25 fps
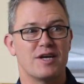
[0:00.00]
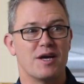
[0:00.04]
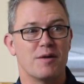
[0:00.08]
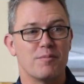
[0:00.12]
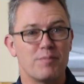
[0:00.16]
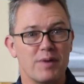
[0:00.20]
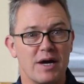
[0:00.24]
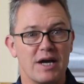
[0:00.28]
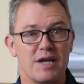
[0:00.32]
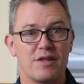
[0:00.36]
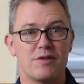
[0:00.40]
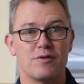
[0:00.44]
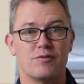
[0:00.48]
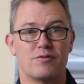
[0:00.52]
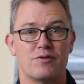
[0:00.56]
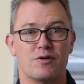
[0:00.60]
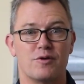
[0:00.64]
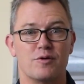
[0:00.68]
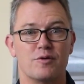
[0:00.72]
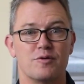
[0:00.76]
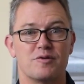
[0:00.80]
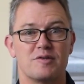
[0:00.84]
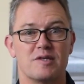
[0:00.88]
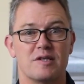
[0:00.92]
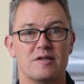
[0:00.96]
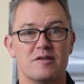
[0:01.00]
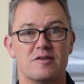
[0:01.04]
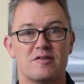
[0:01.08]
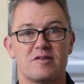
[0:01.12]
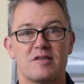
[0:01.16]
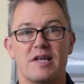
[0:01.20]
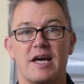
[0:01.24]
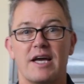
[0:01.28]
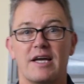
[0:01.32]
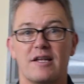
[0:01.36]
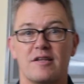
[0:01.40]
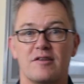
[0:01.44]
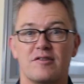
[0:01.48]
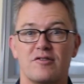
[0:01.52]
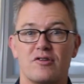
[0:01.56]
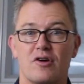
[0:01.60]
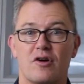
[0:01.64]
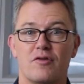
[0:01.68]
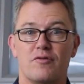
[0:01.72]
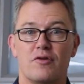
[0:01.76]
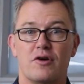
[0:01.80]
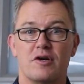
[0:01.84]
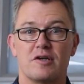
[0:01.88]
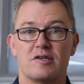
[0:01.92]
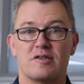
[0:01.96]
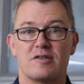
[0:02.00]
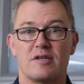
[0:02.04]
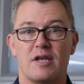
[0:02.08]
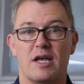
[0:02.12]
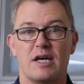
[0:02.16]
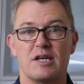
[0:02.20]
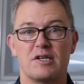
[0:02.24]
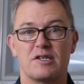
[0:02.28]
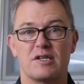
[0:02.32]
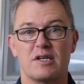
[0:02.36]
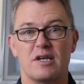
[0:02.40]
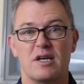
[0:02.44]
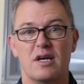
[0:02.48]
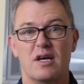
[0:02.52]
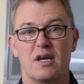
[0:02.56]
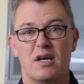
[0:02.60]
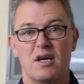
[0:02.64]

obey the rules and stay in self-isolation,